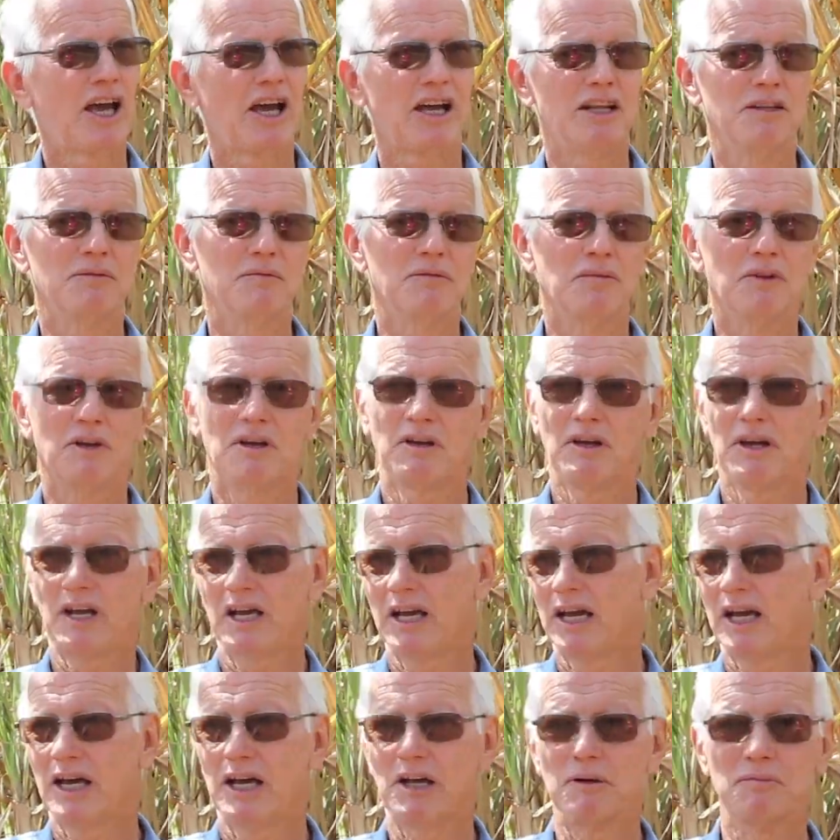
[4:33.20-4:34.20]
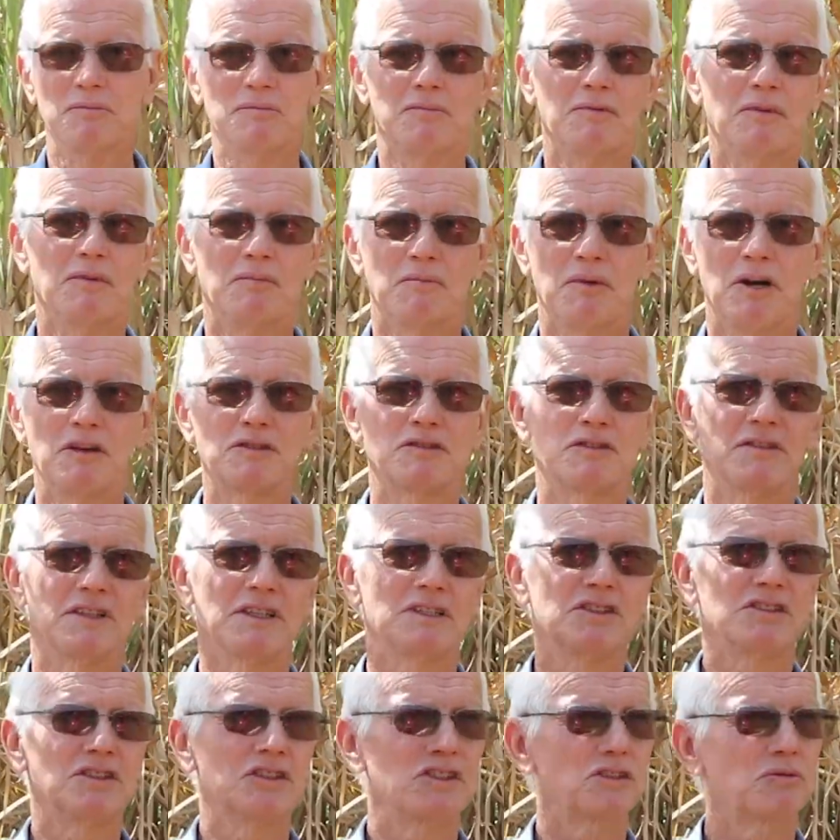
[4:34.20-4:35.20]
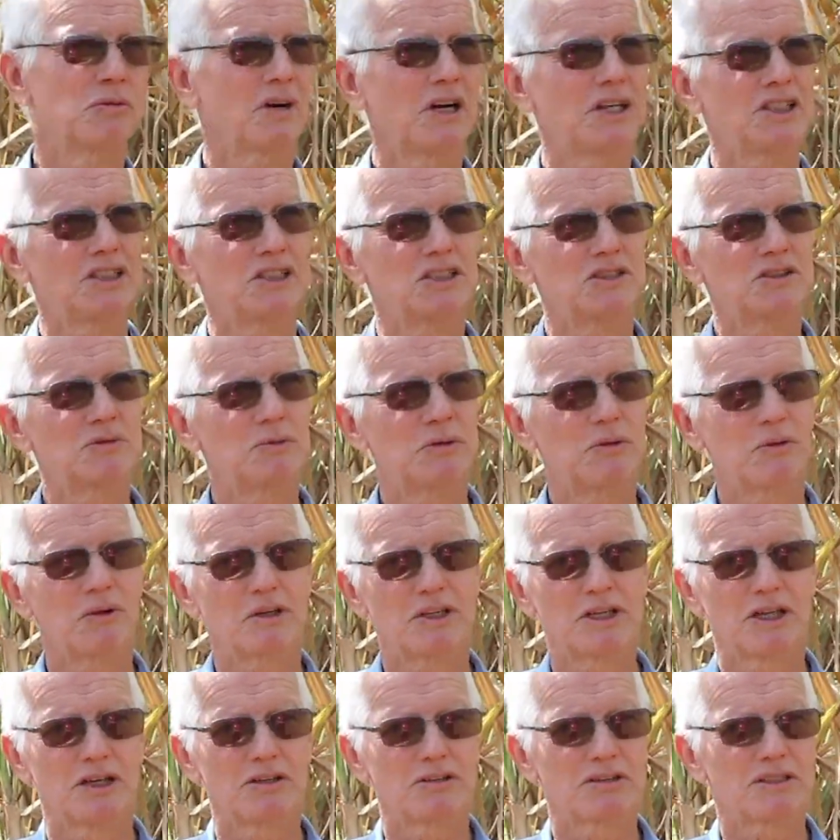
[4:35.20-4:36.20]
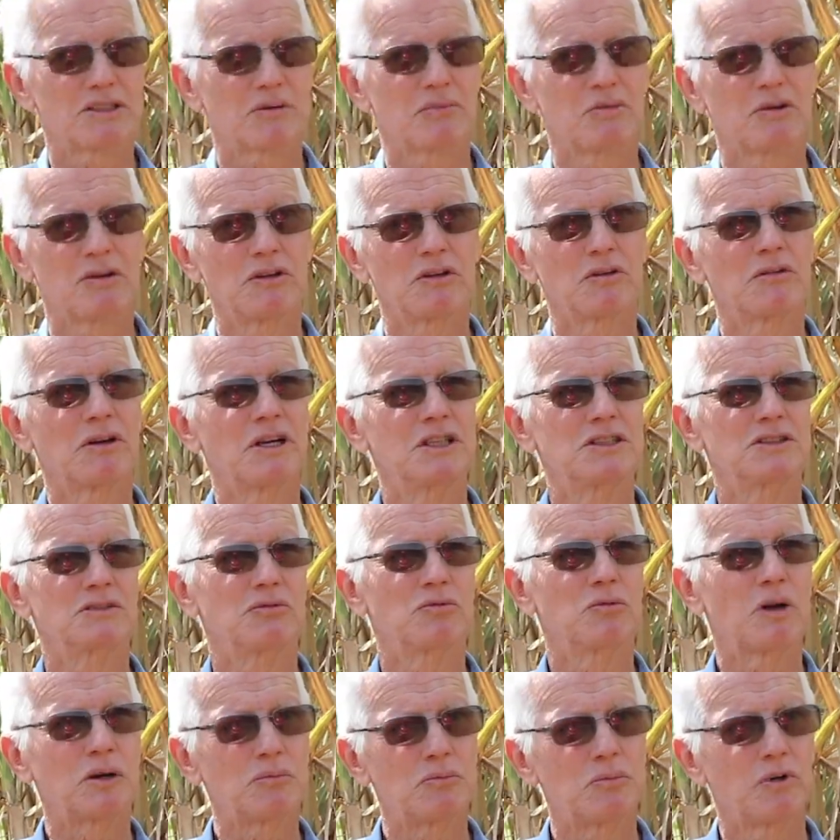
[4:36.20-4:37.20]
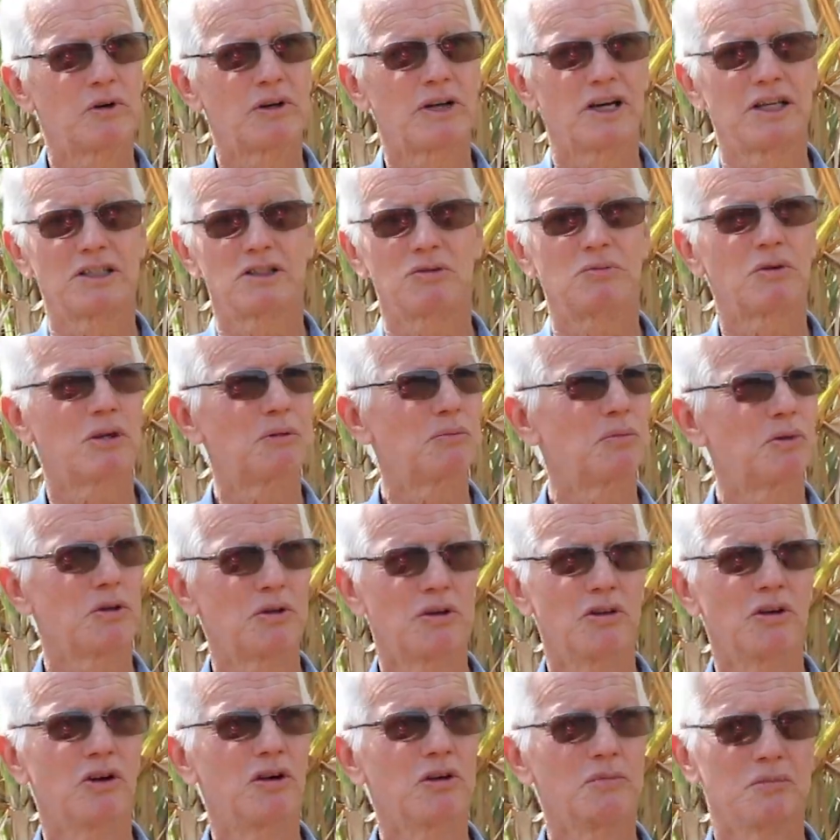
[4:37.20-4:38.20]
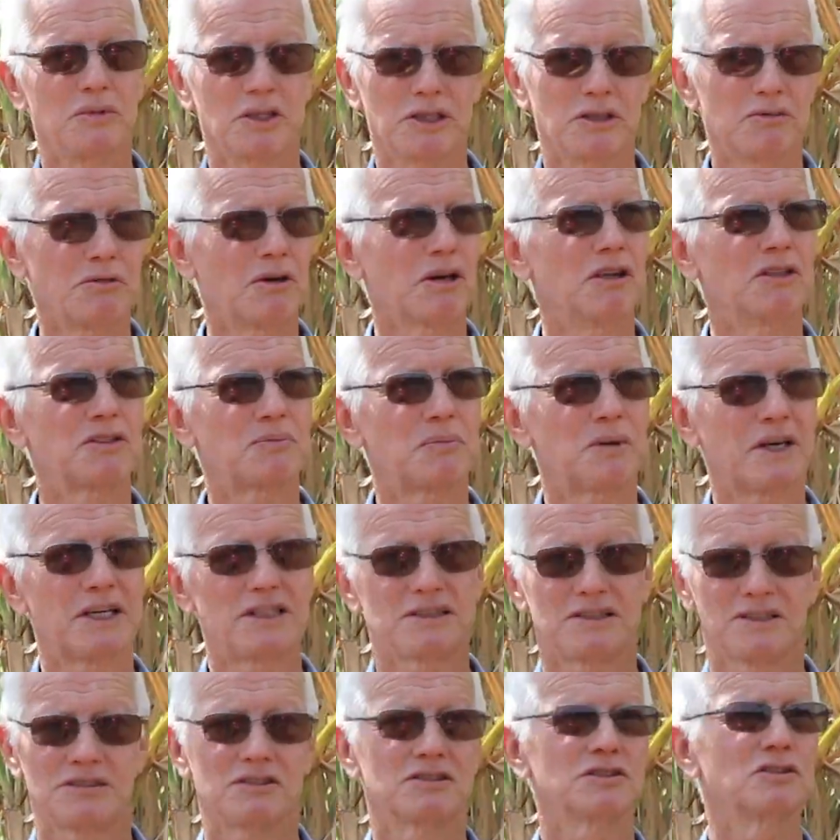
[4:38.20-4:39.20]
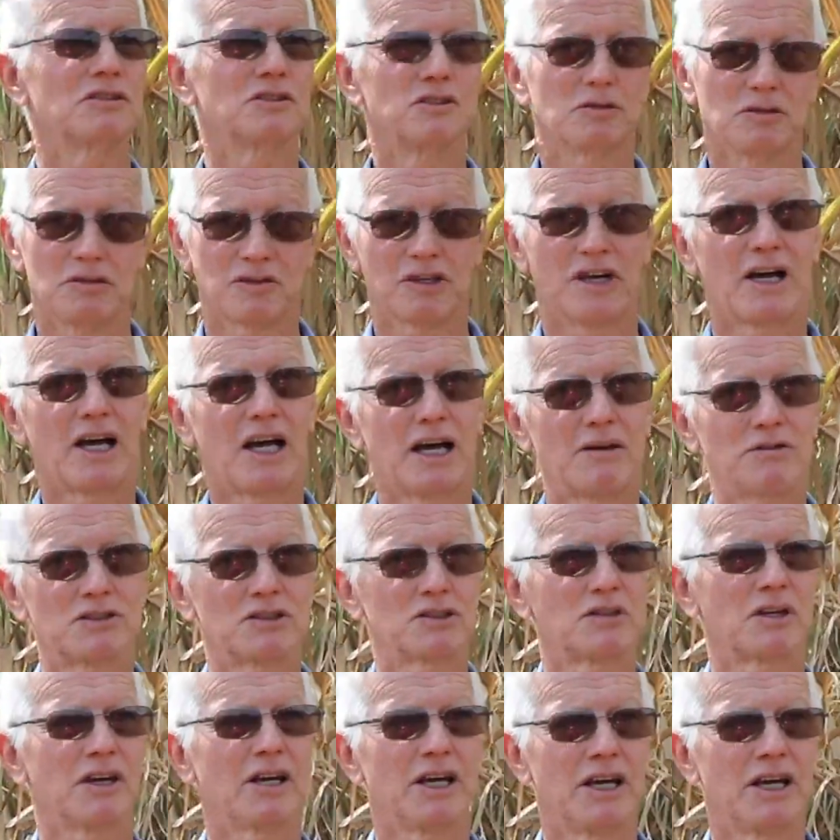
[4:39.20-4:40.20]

And um, most of these situations, we want to go to somewhere in the range of 1.8 to 1.9 metre row spacings to suit the harvester